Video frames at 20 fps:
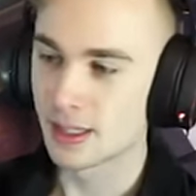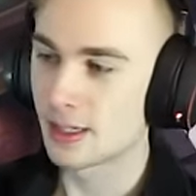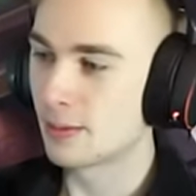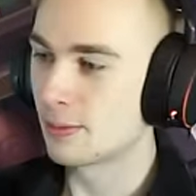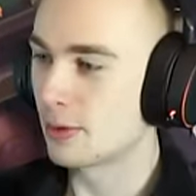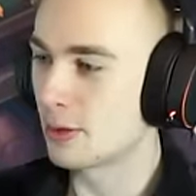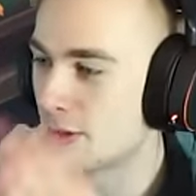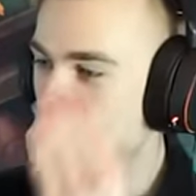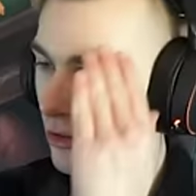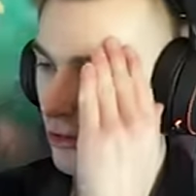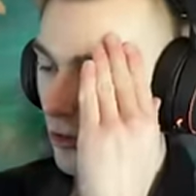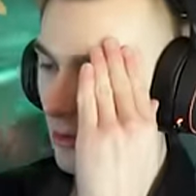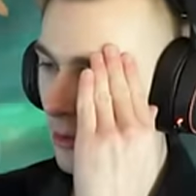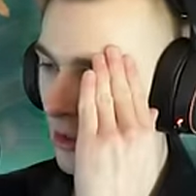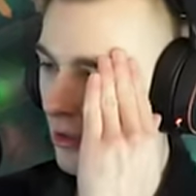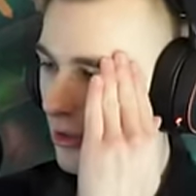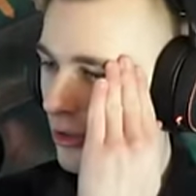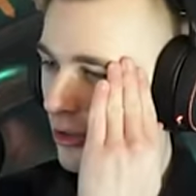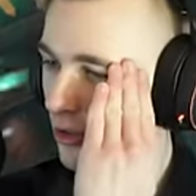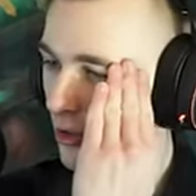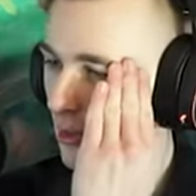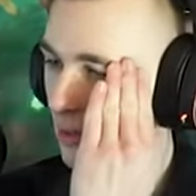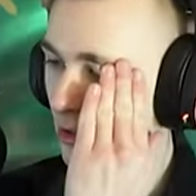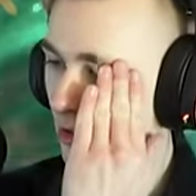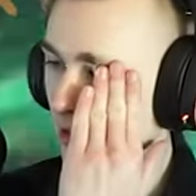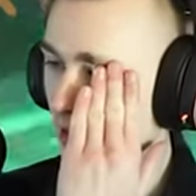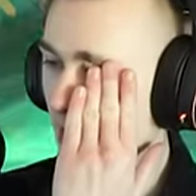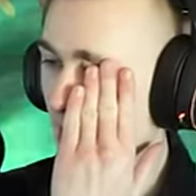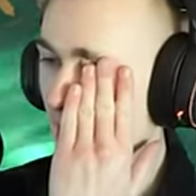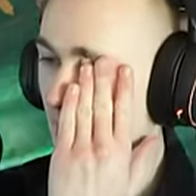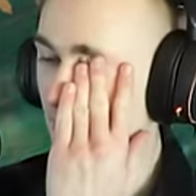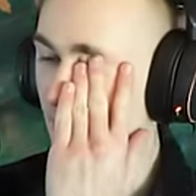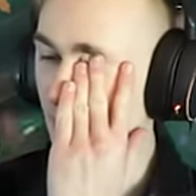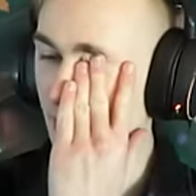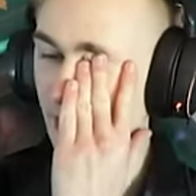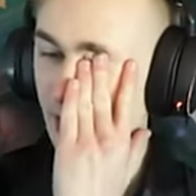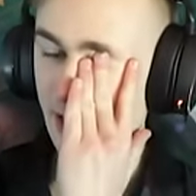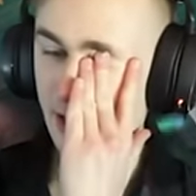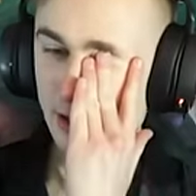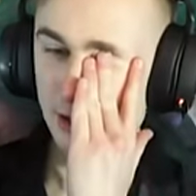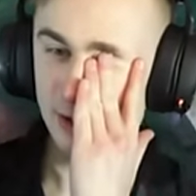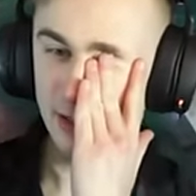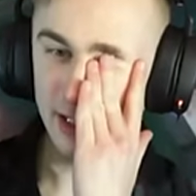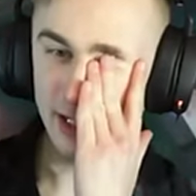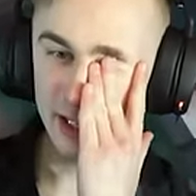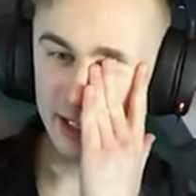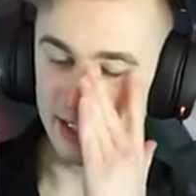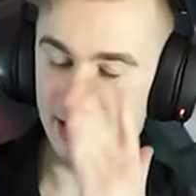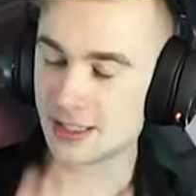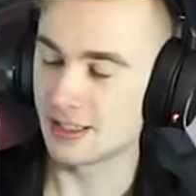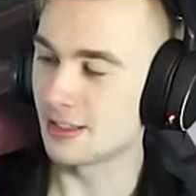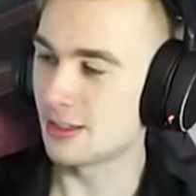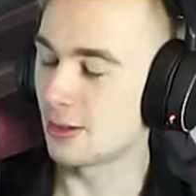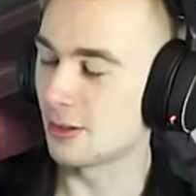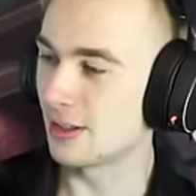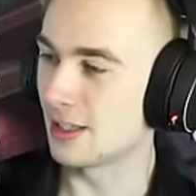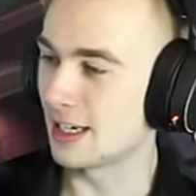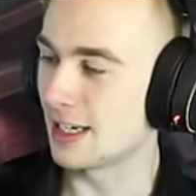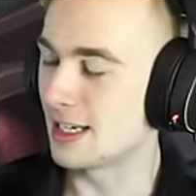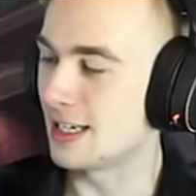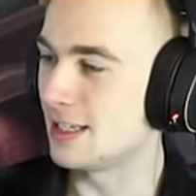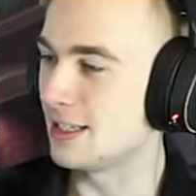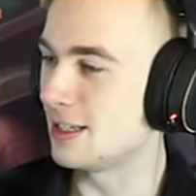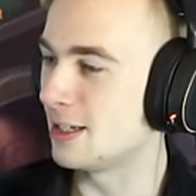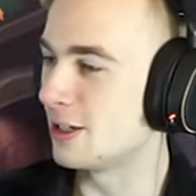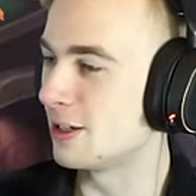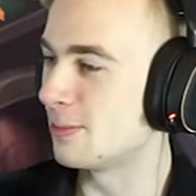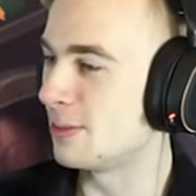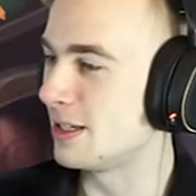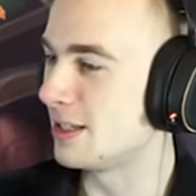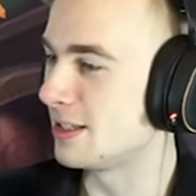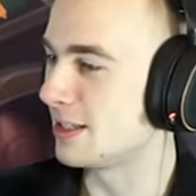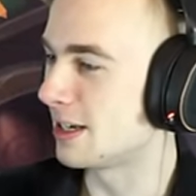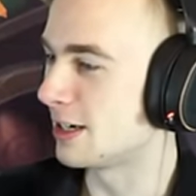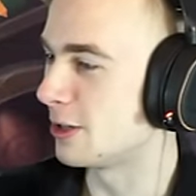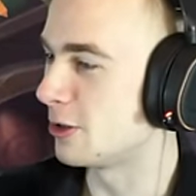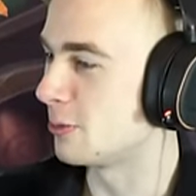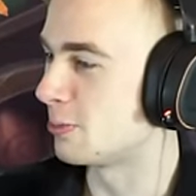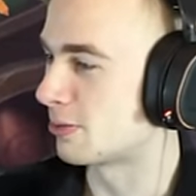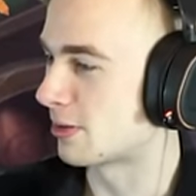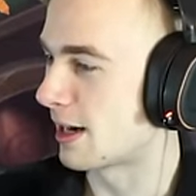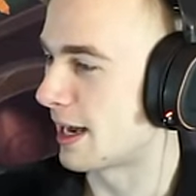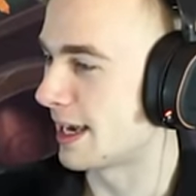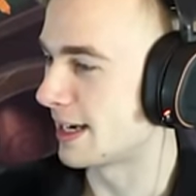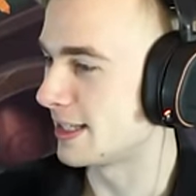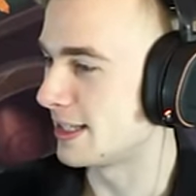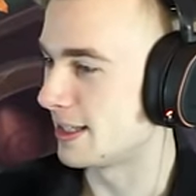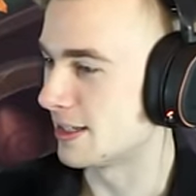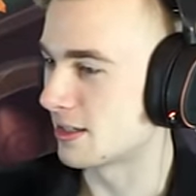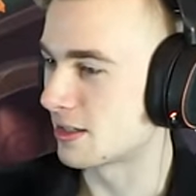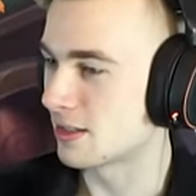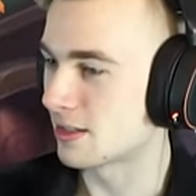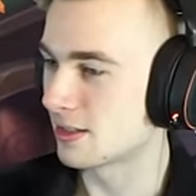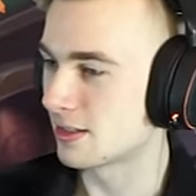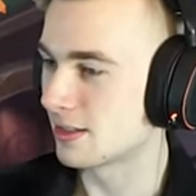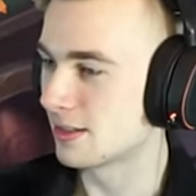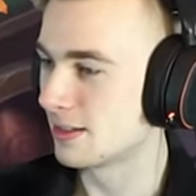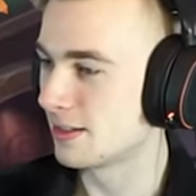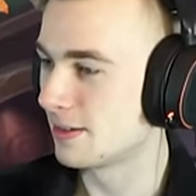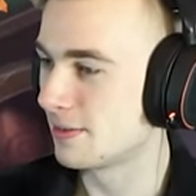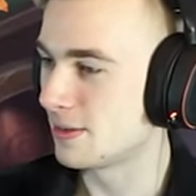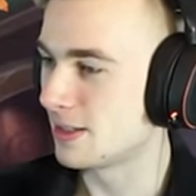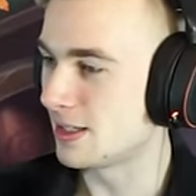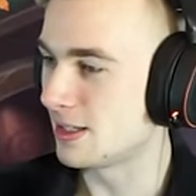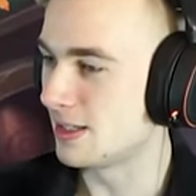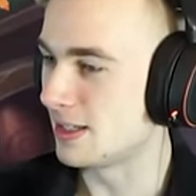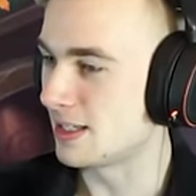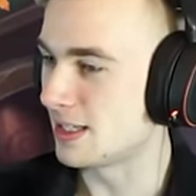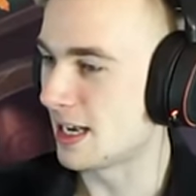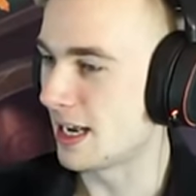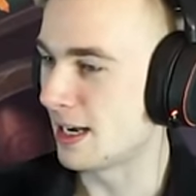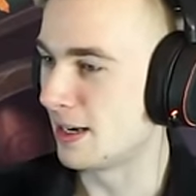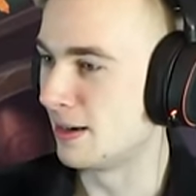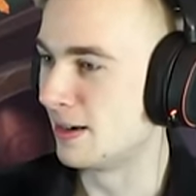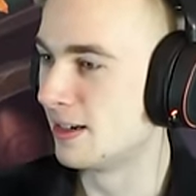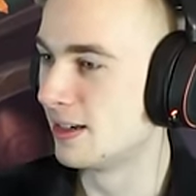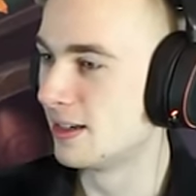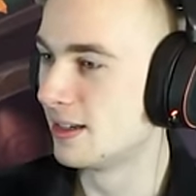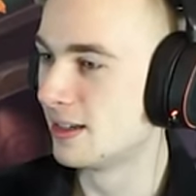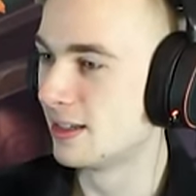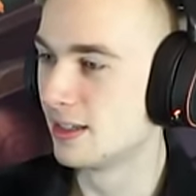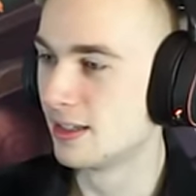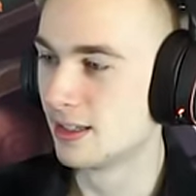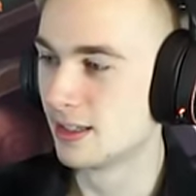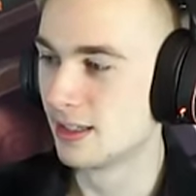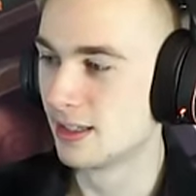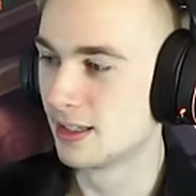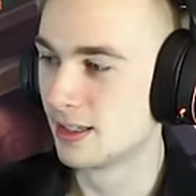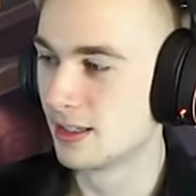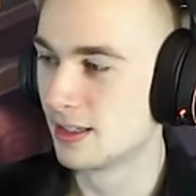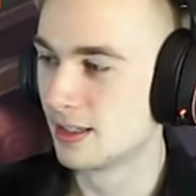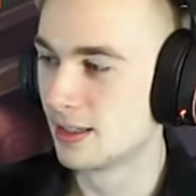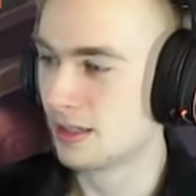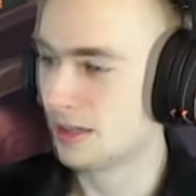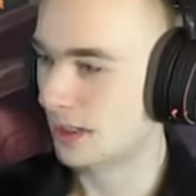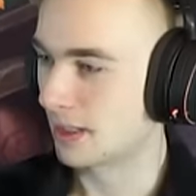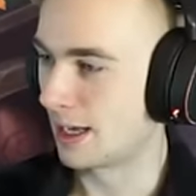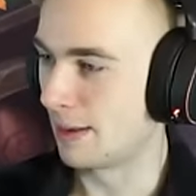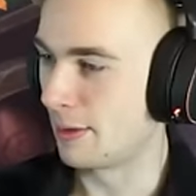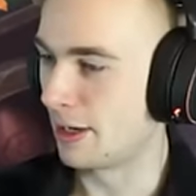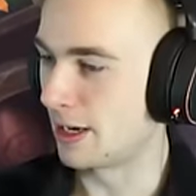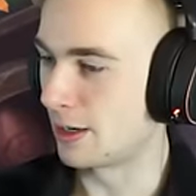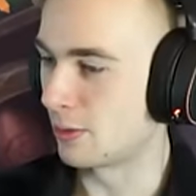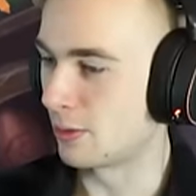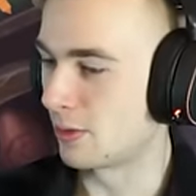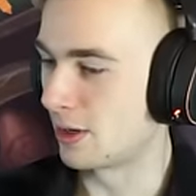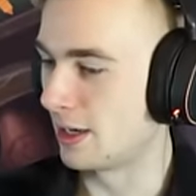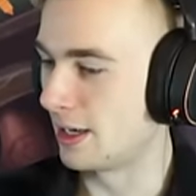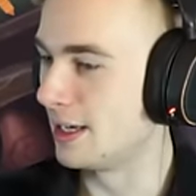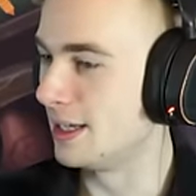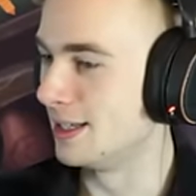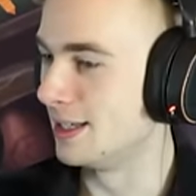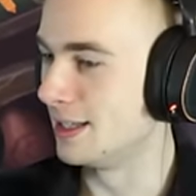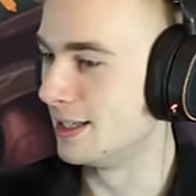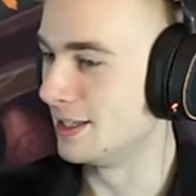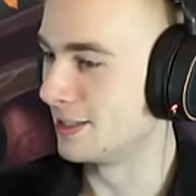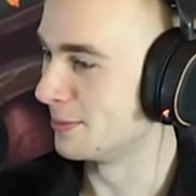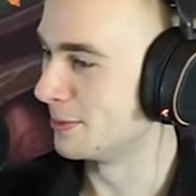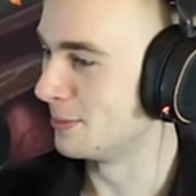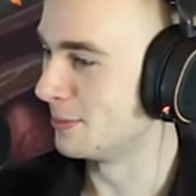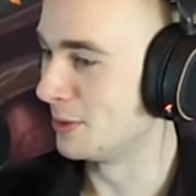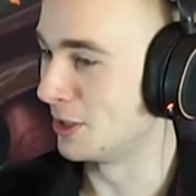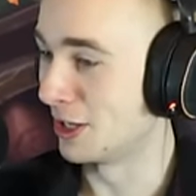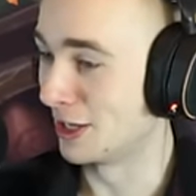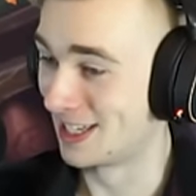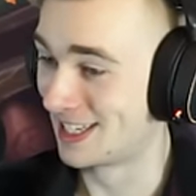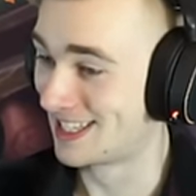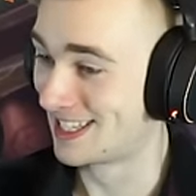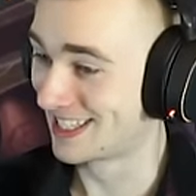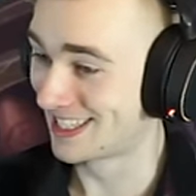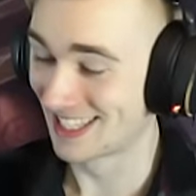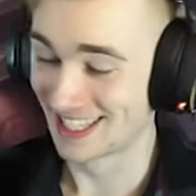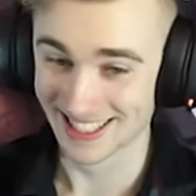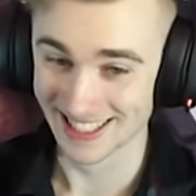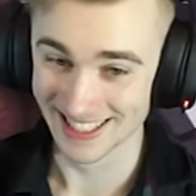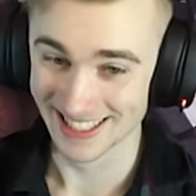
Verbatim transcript: Bro, the drummer, the drummer's not even here yet. He's still like, he's here, but he's got to go practice. It's insane. I mean, I don't want any of these. I'm going to be honest.